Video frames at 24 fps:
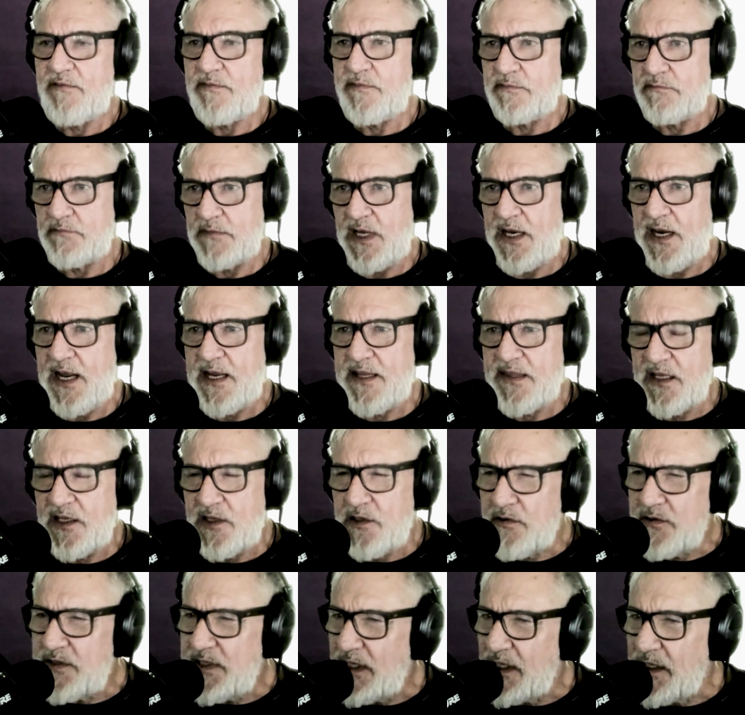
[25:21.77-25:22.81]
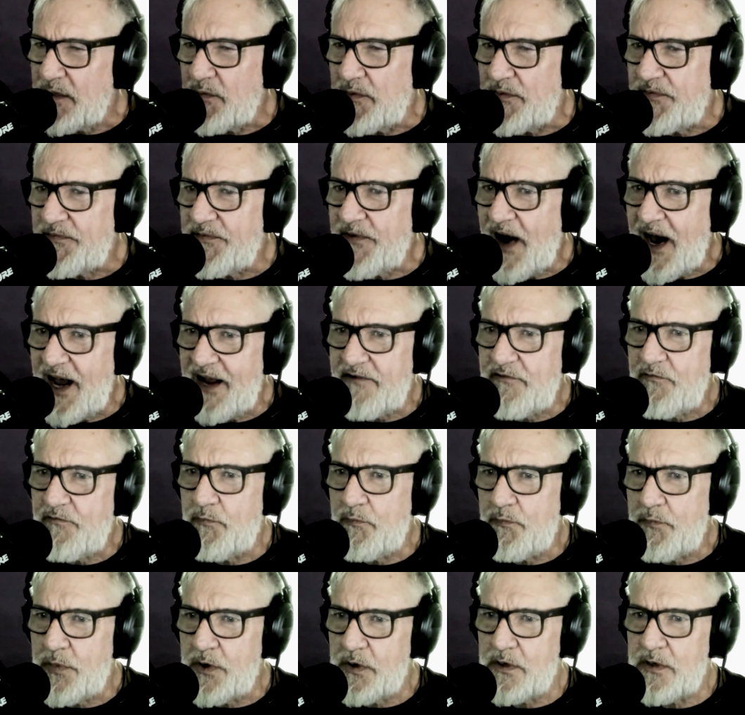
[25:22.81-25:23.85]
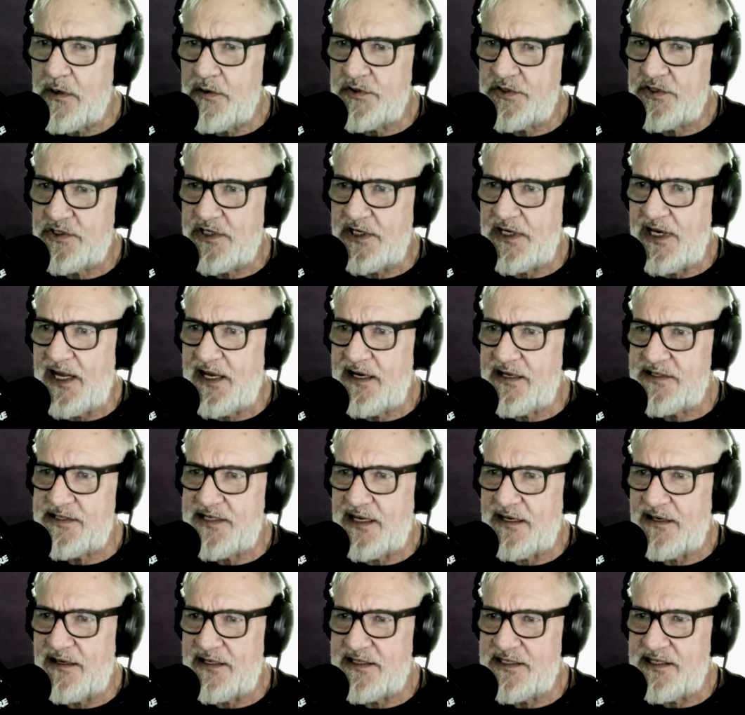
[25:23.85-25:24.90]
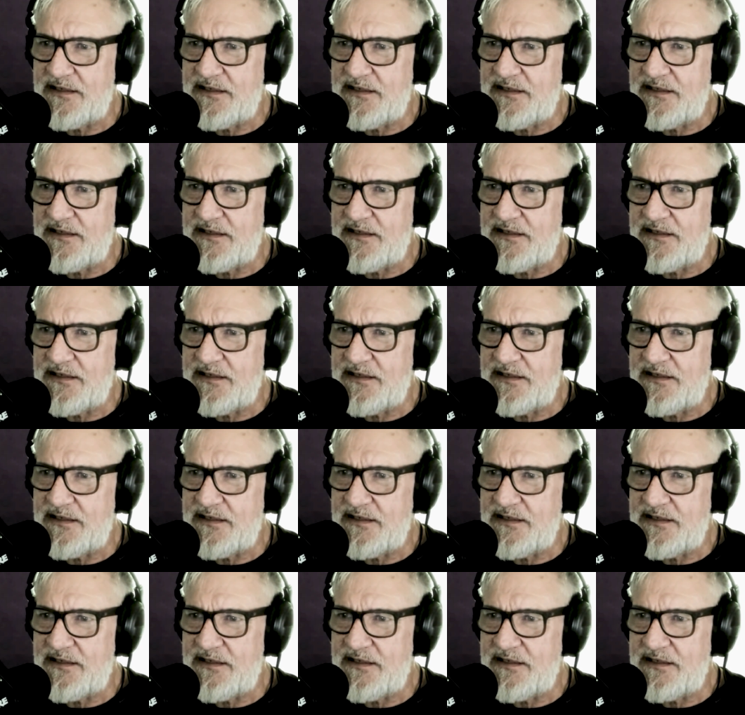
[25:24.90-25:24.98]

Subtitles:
and I think you're dealing with 5 boroughs, Janette, is it?